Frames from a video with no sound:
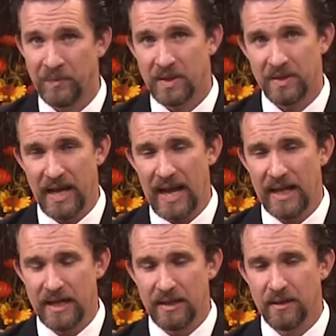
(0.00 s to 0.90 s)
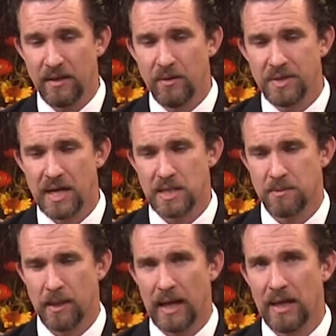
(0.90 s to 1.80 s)
That in the New
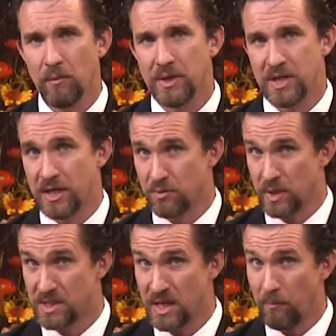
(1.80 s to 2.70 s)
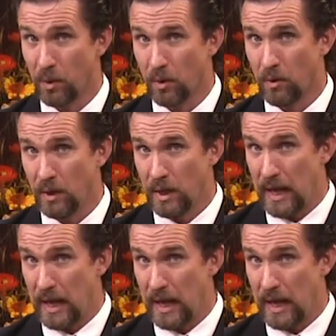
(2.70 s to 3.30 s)
Testament language is reciprocal.